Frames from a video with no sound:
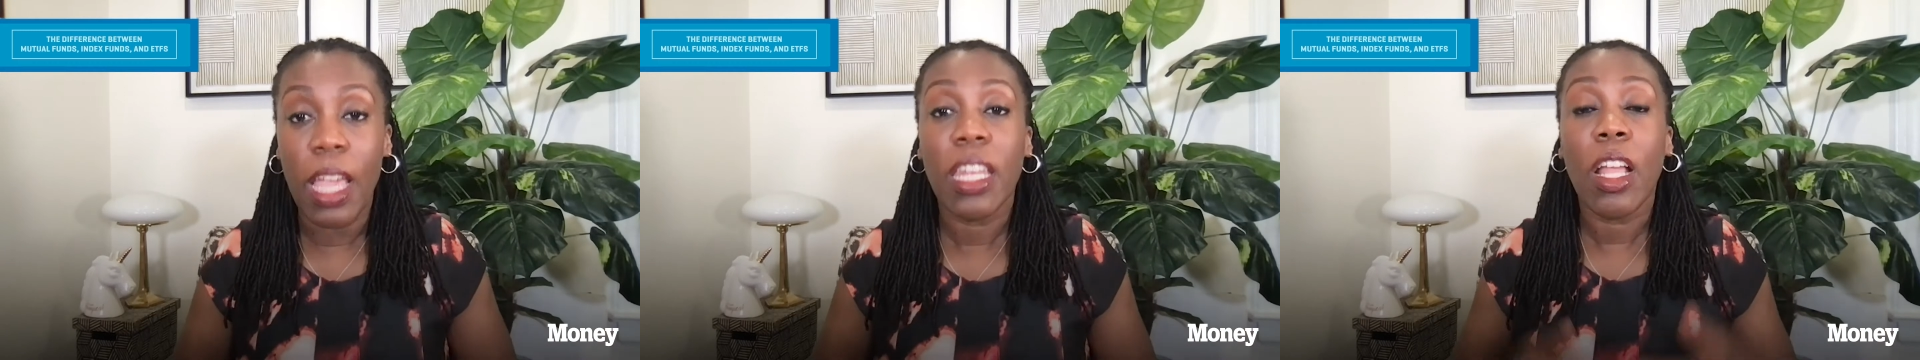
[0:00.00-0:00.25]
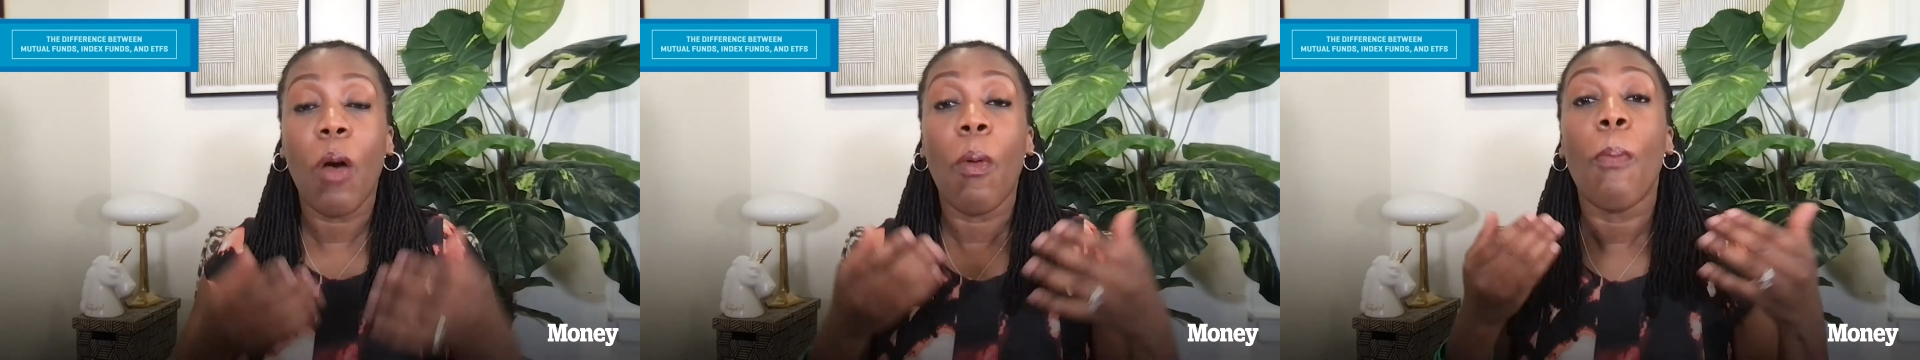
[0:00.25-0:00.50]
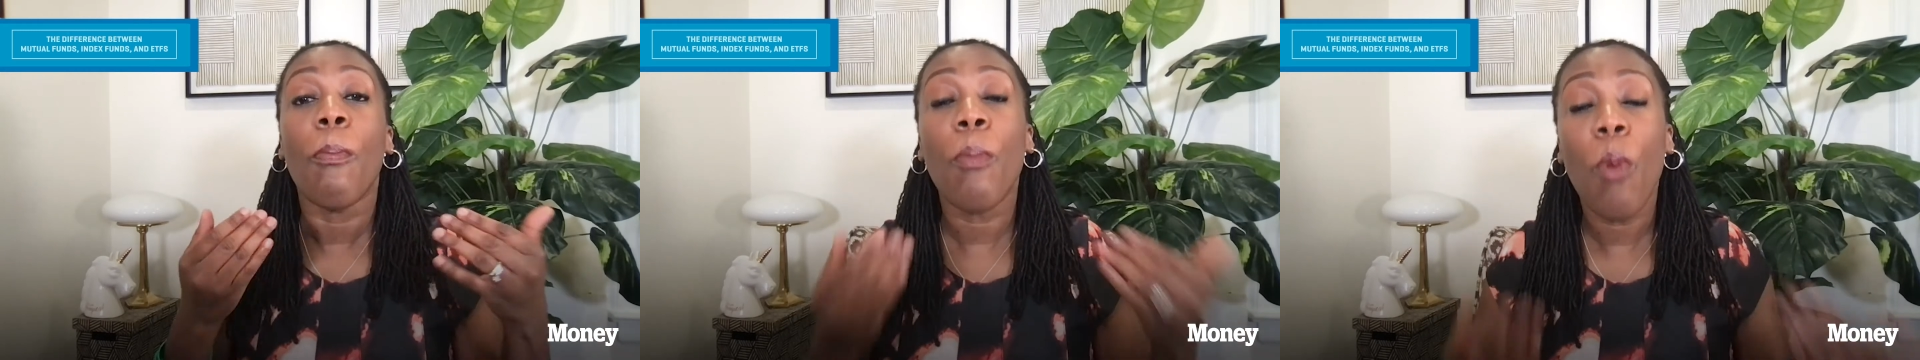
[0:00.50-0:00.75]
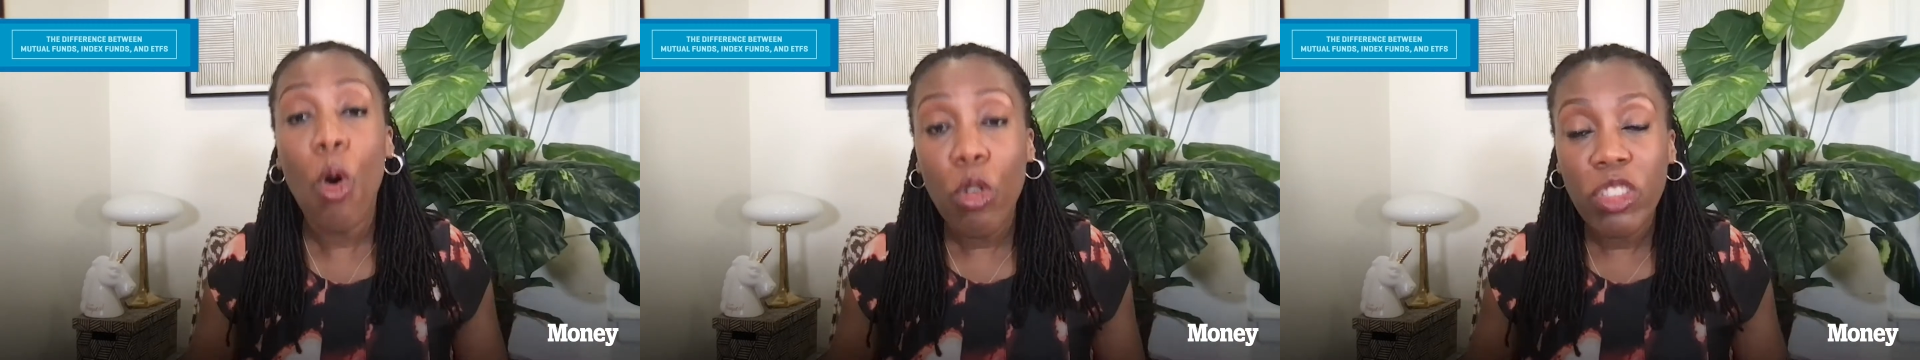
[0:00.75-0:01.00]
Now,
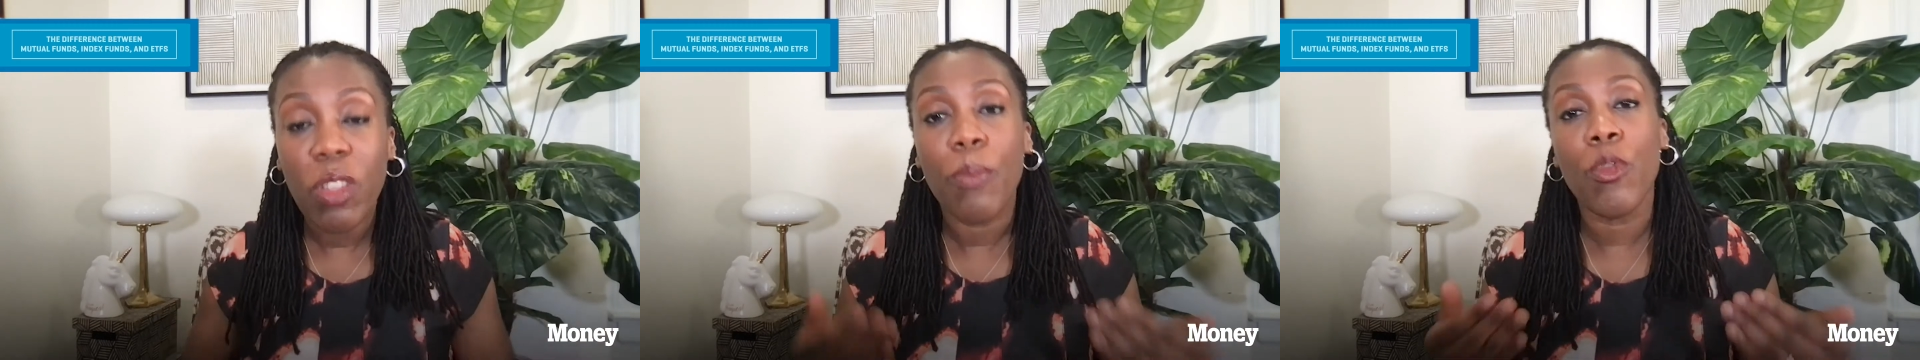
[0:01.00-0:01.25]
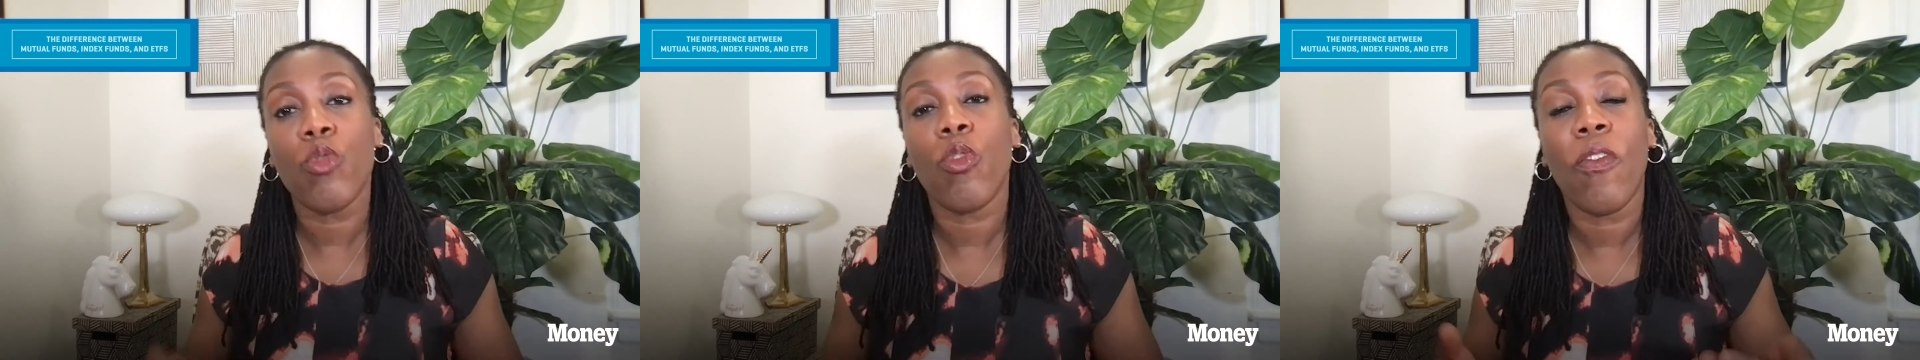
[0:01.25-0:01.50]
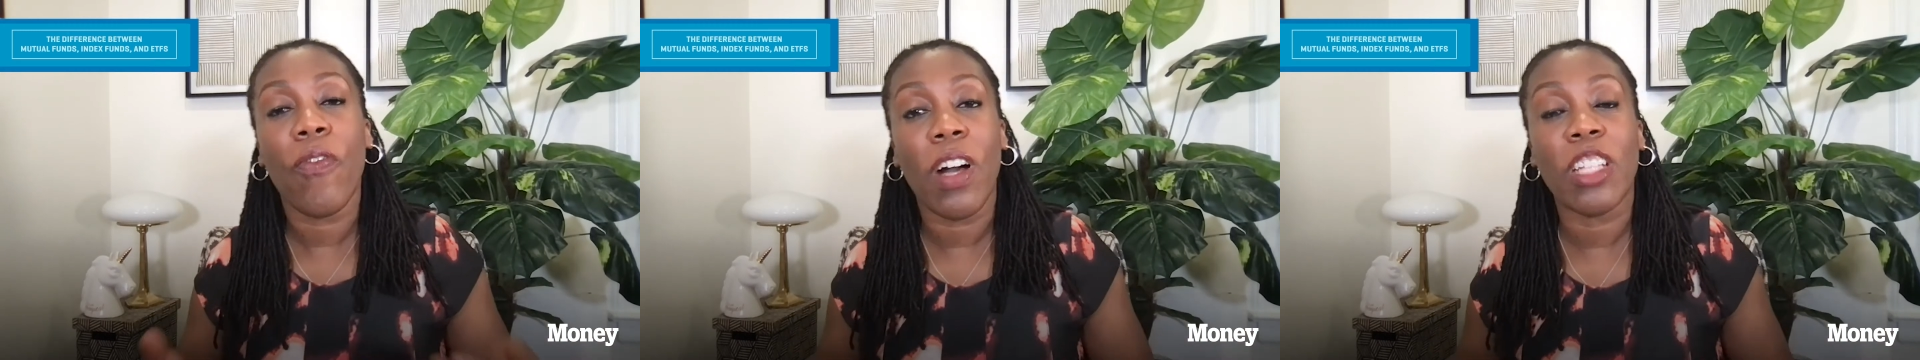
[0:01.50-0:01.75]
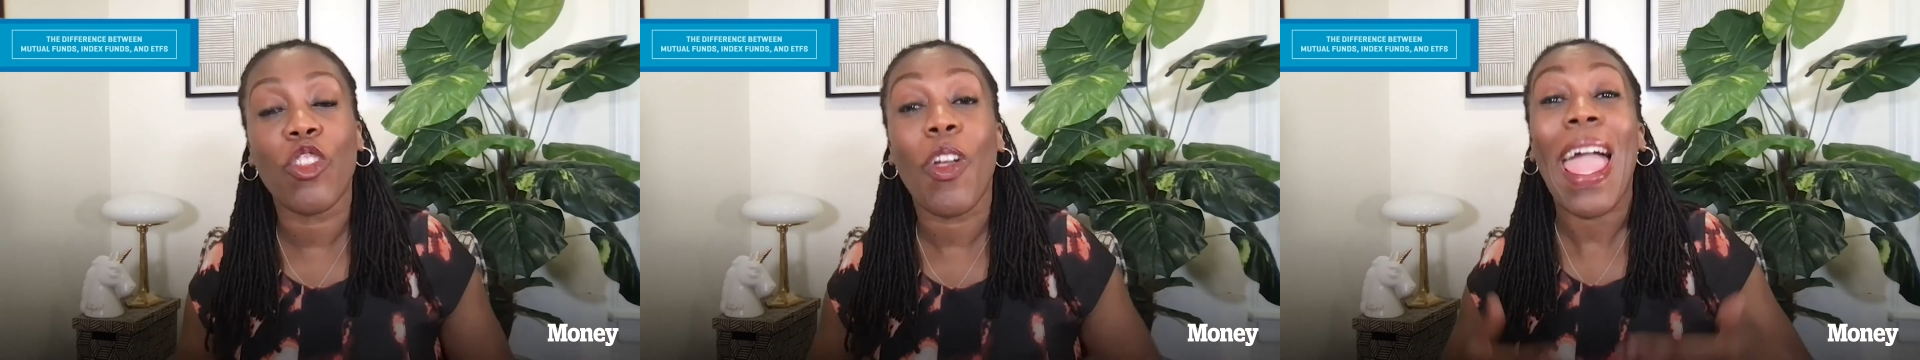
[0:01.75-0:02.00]
most mutual
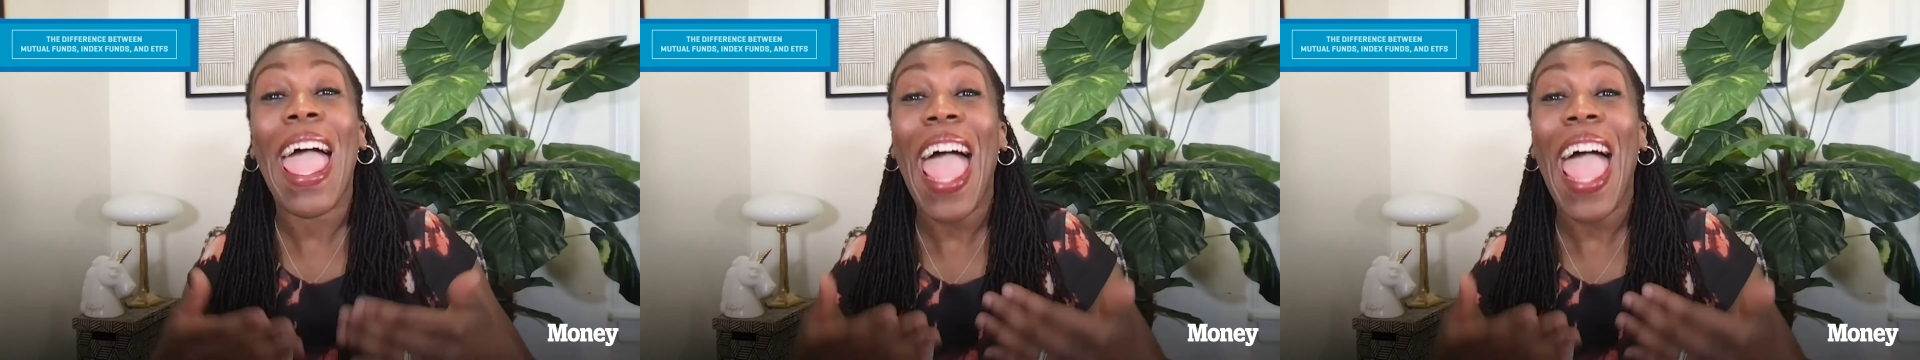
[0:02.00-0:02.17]
funds are